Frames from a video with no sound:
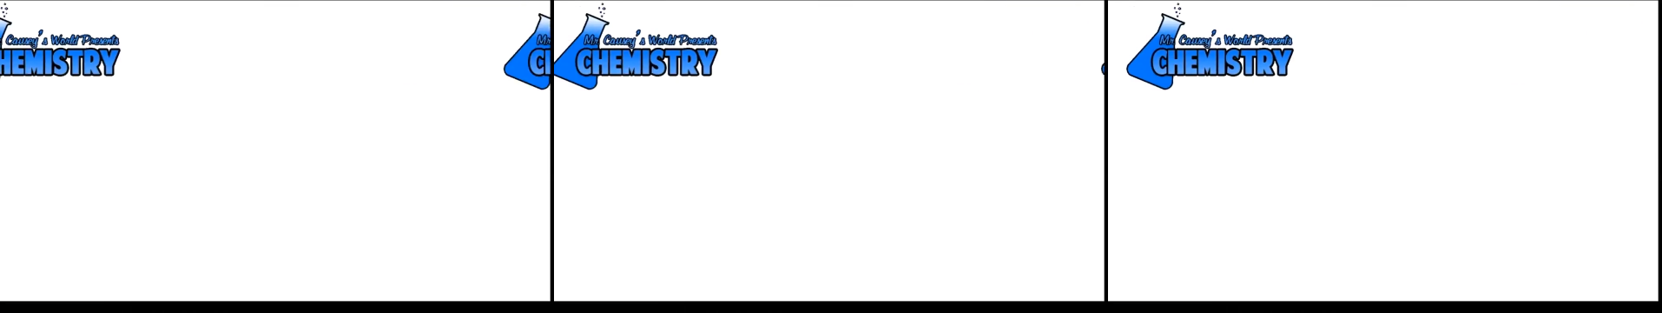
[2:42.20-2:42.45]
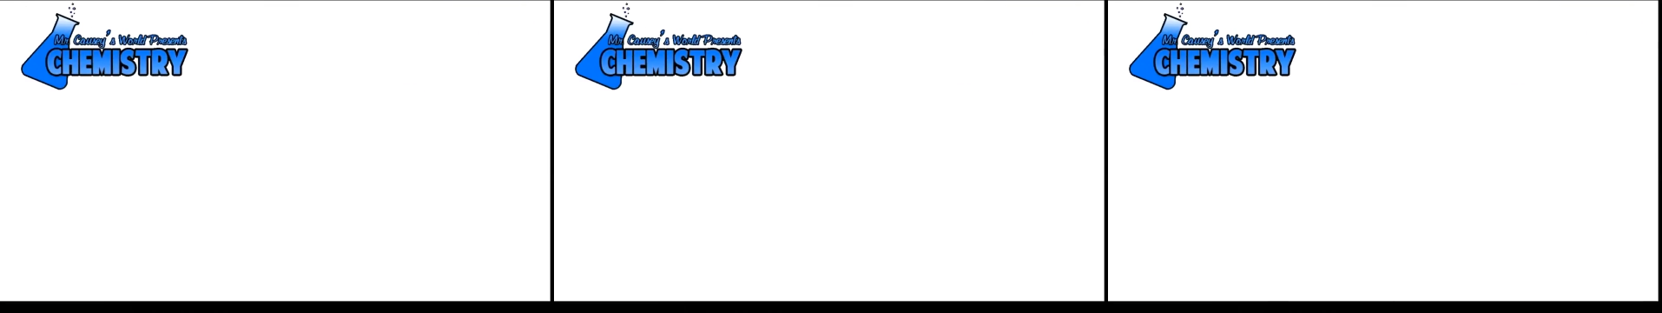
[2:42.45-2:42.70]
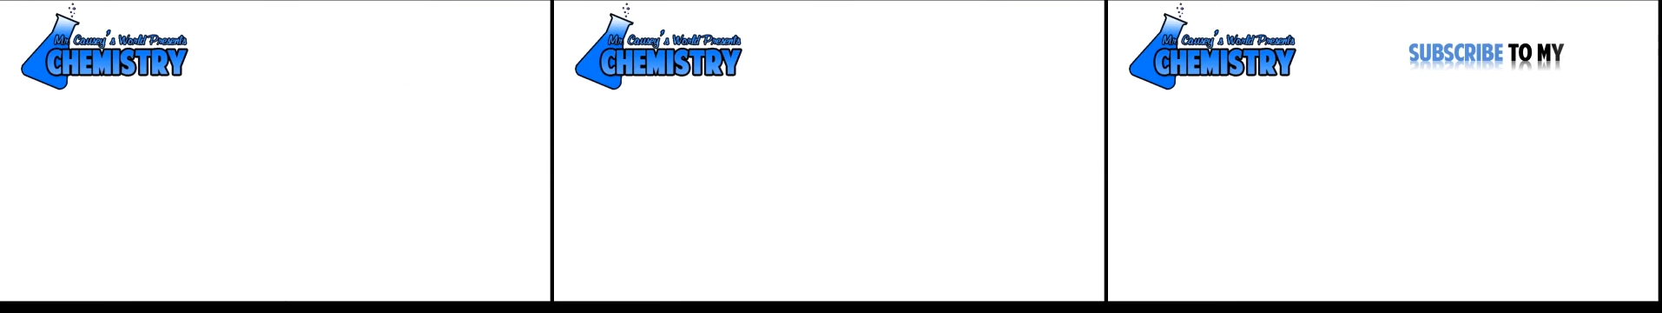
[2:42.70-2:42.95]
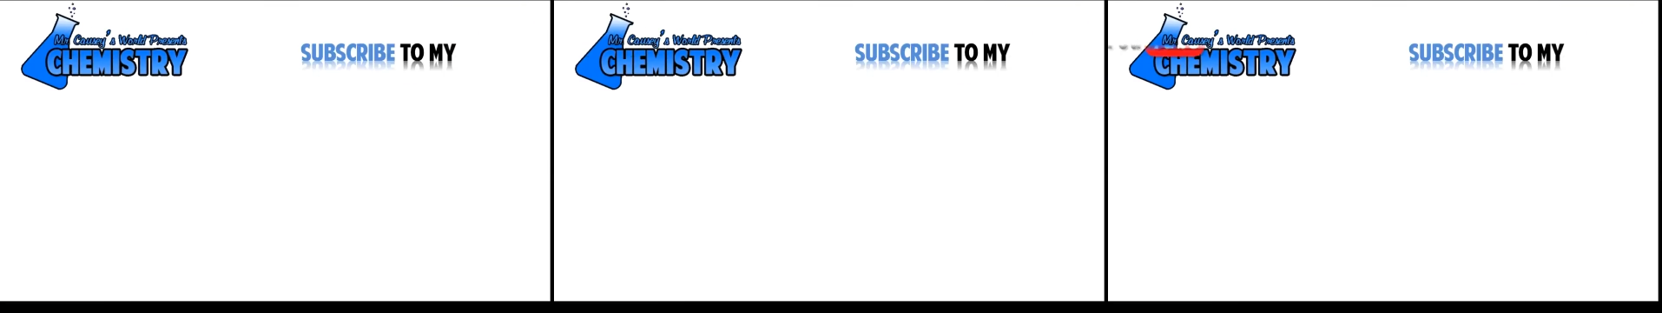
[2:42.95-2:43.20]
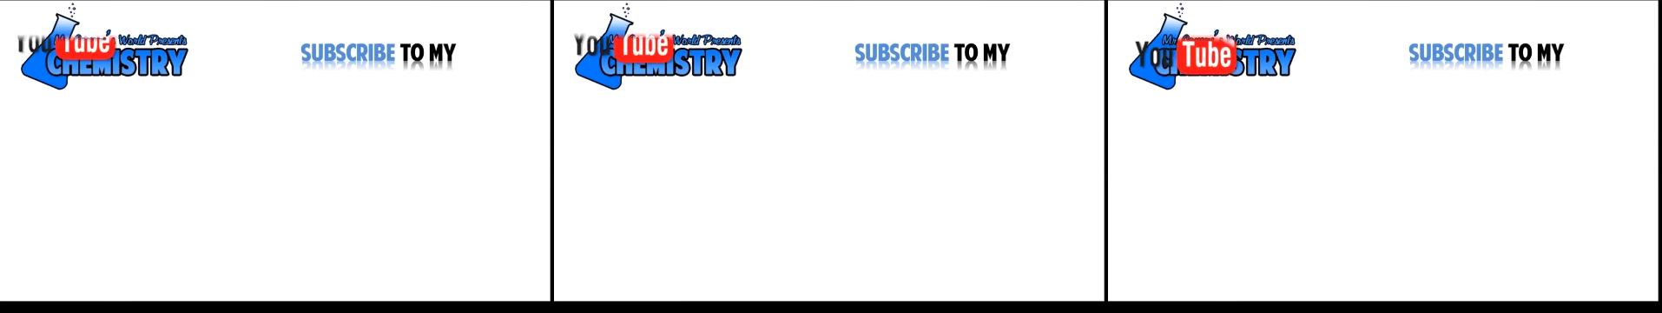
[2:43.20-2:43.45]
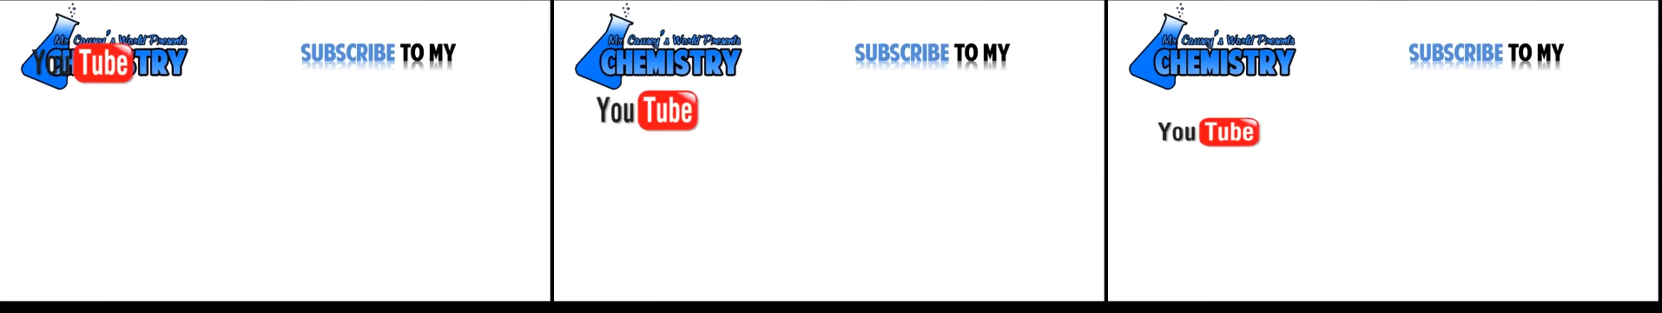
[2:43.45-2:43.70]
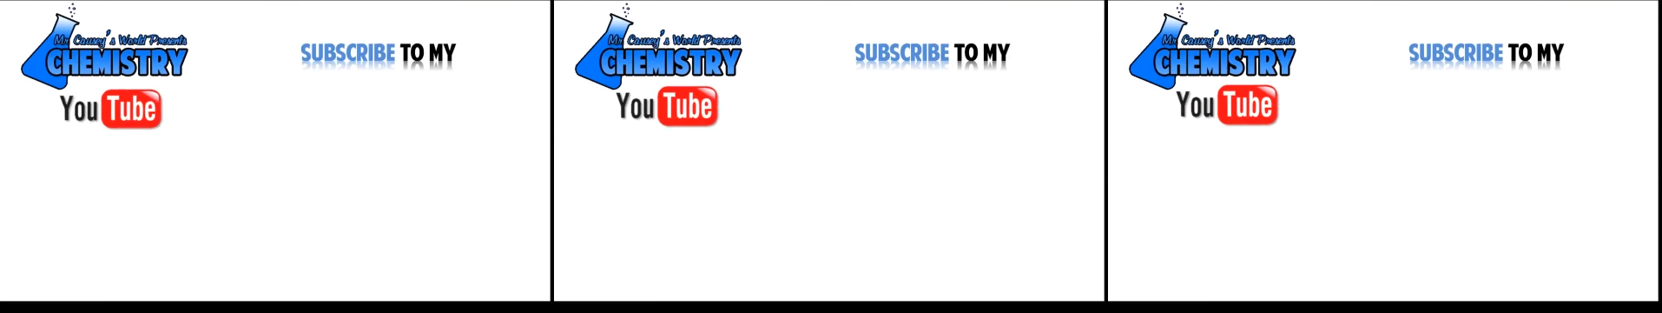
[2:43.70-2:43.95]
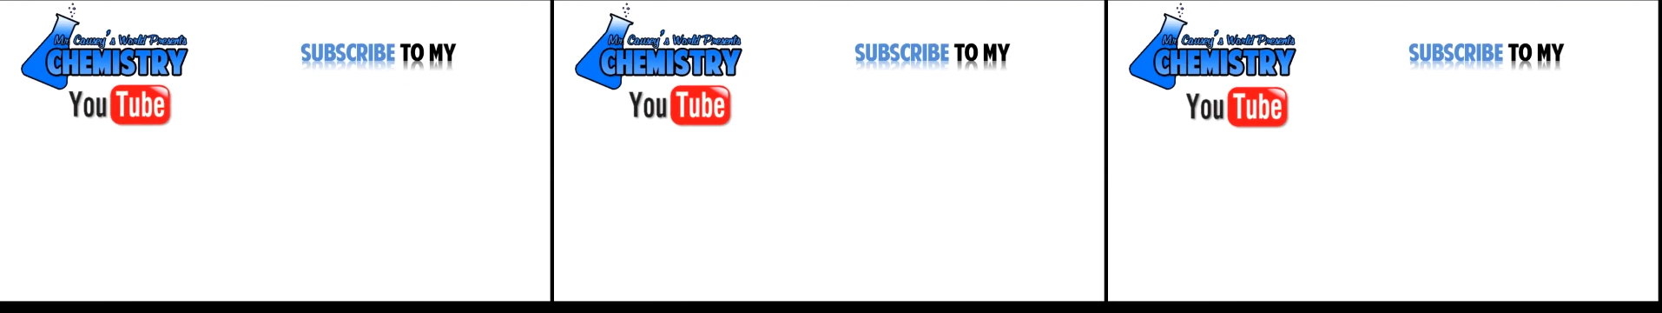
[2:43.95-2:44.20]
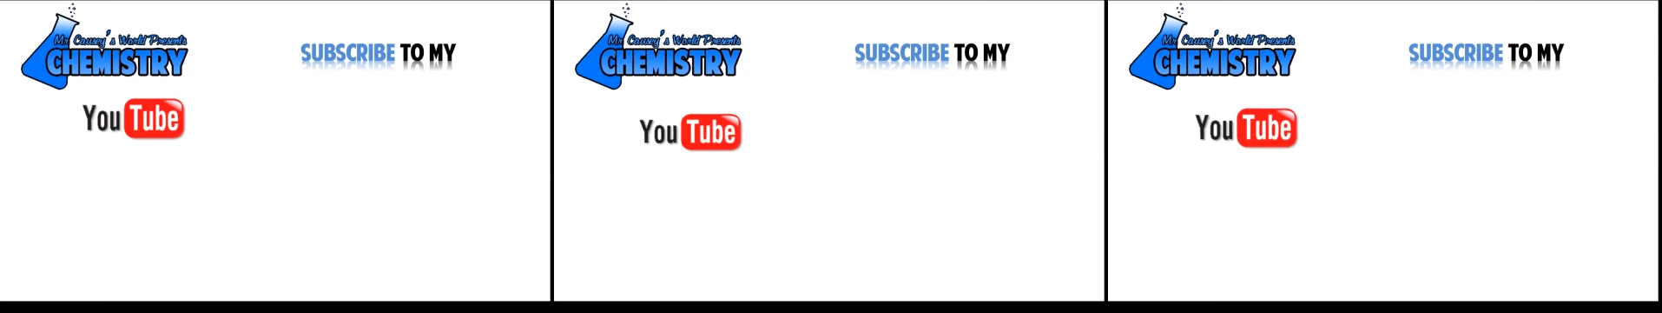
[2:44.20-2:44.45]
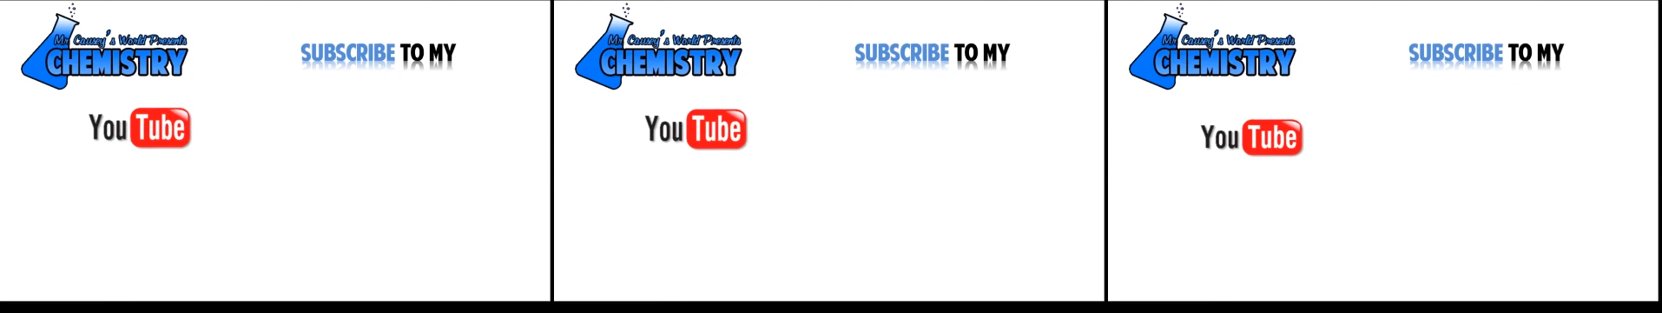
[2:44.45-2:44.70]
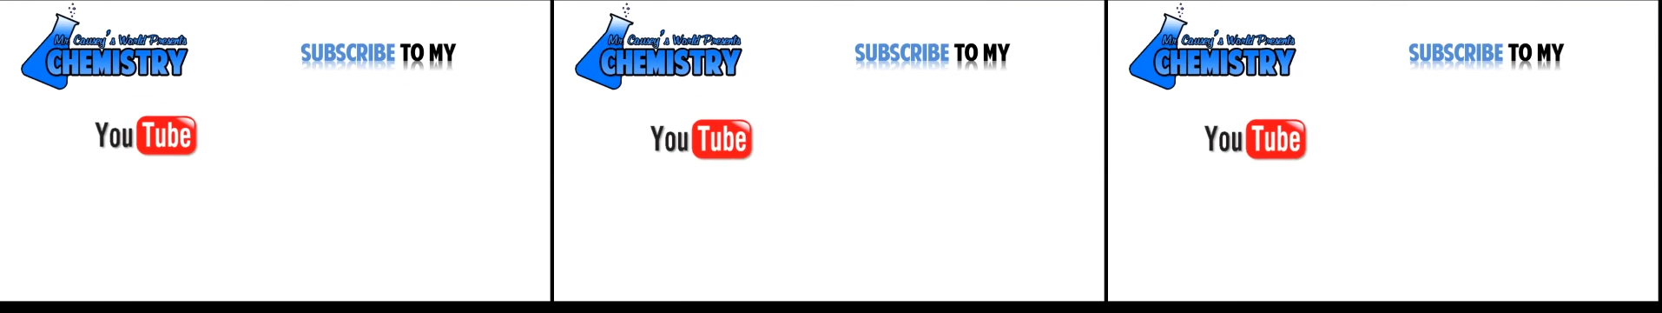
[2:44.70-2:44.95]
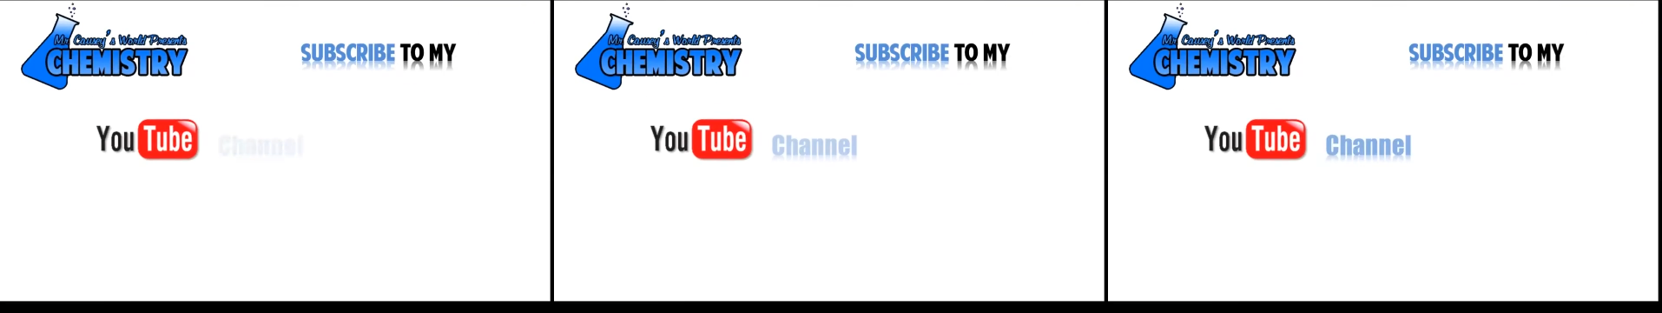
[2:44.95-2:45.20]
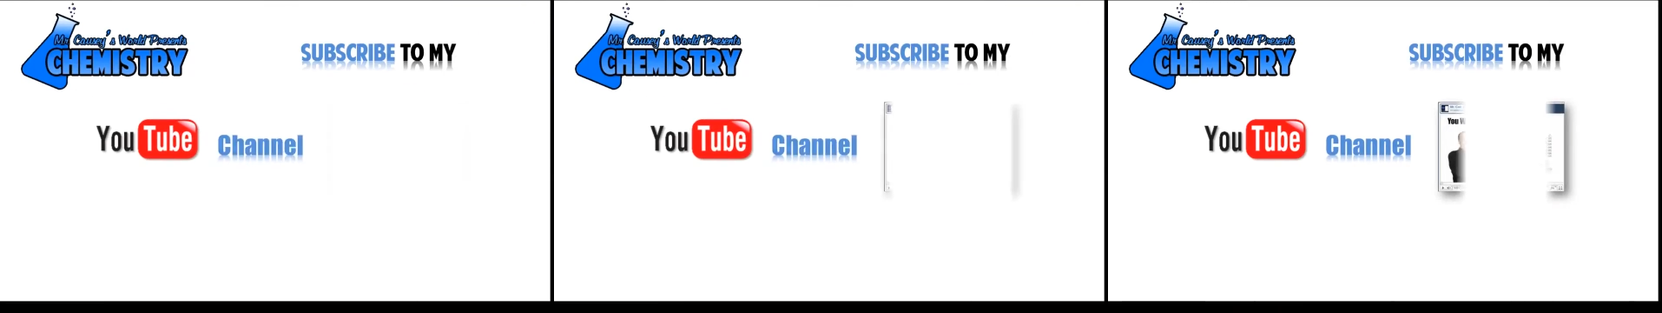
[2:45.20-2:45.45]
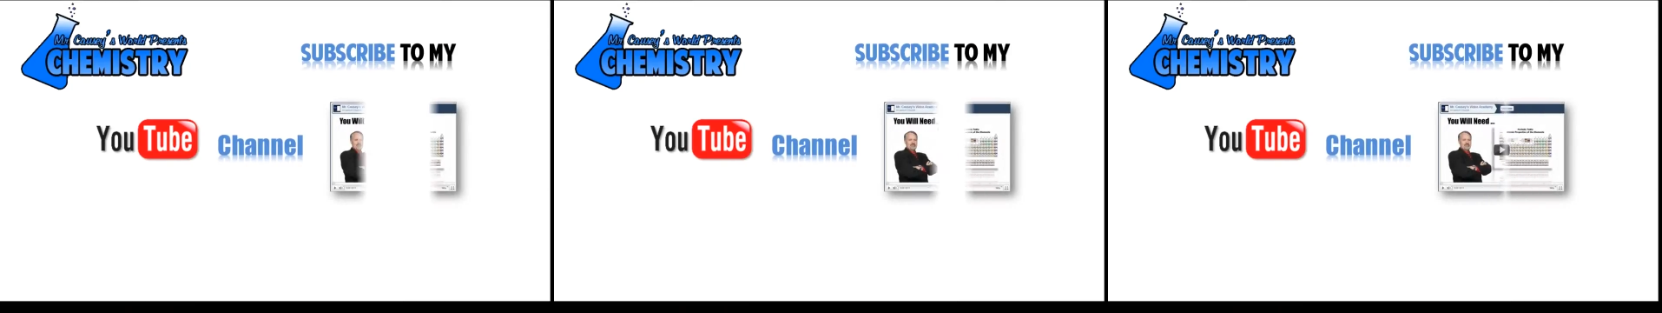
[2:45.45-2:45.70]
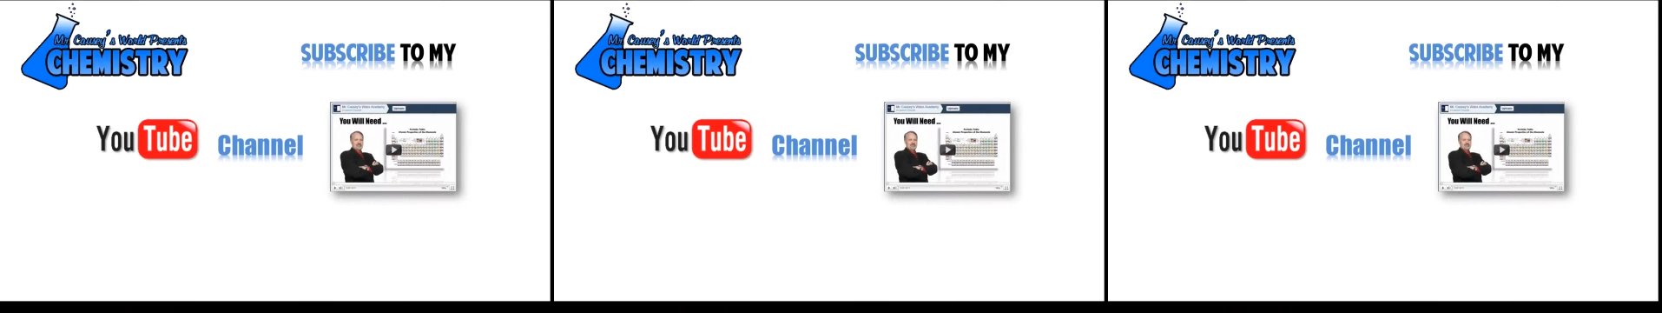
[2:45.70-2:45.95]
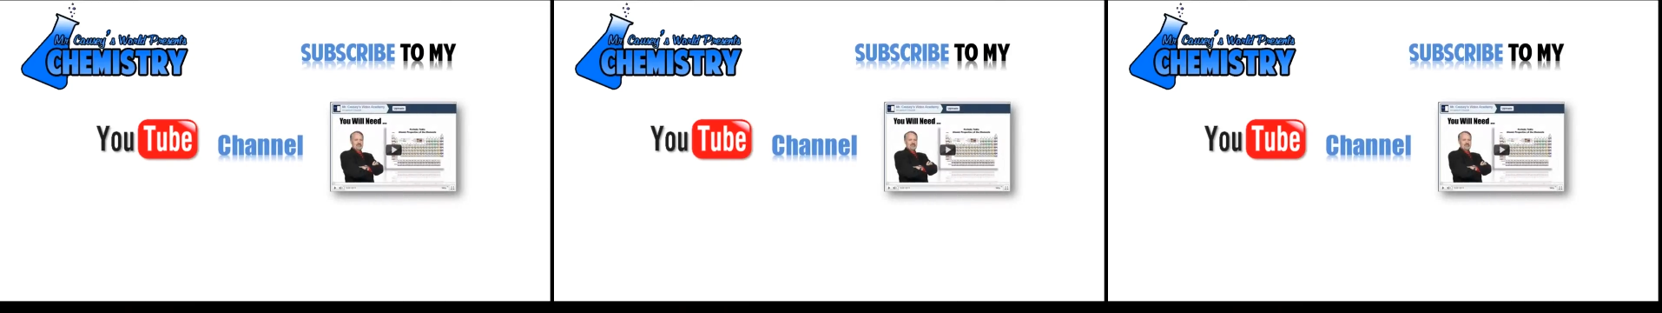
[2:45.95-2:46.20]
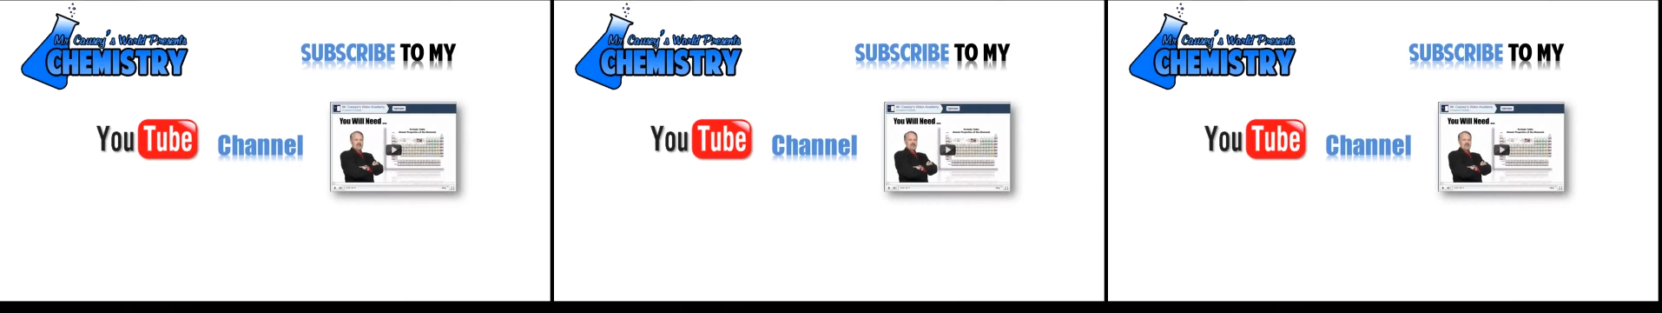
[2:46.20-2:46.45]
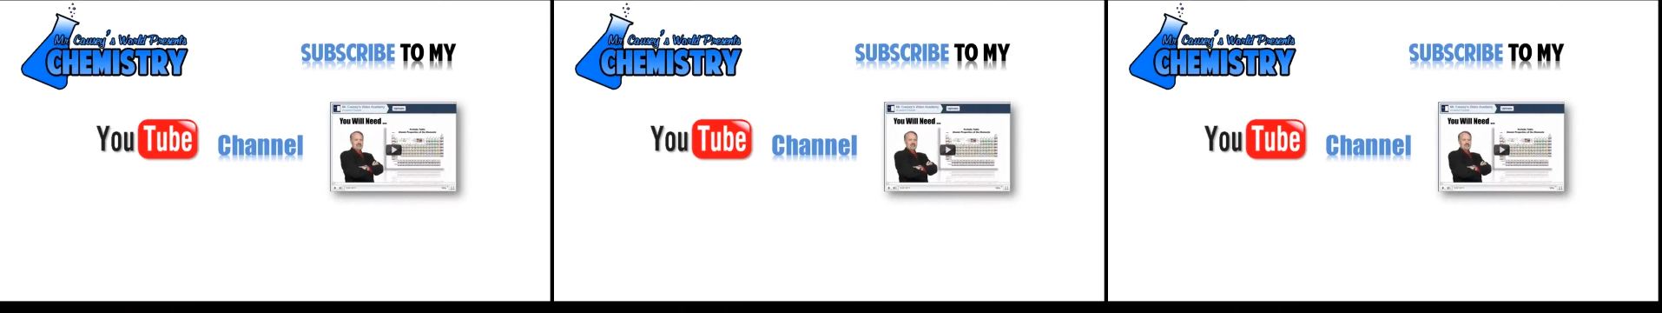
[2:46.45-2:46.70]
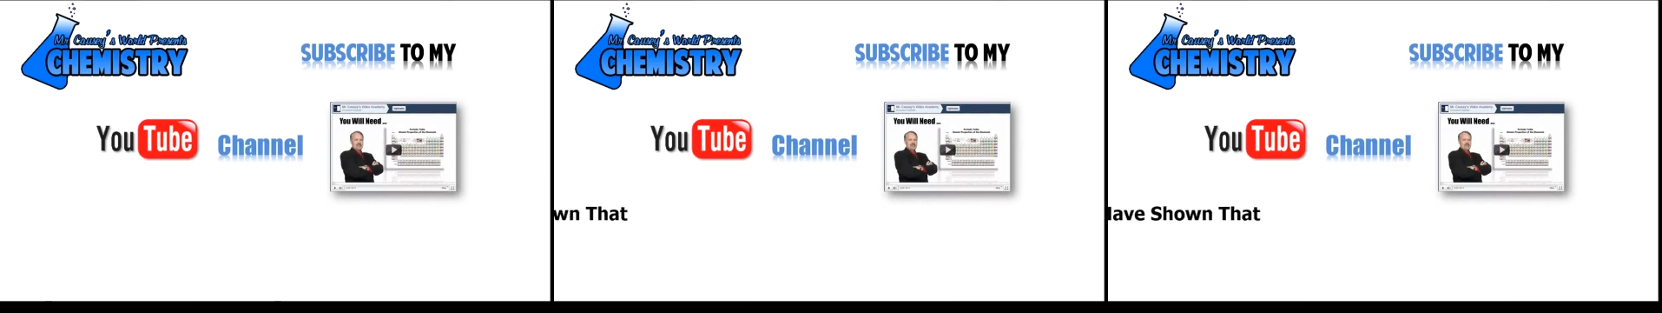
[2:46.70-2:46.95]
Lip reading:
No face is visible, so there are no lips to read.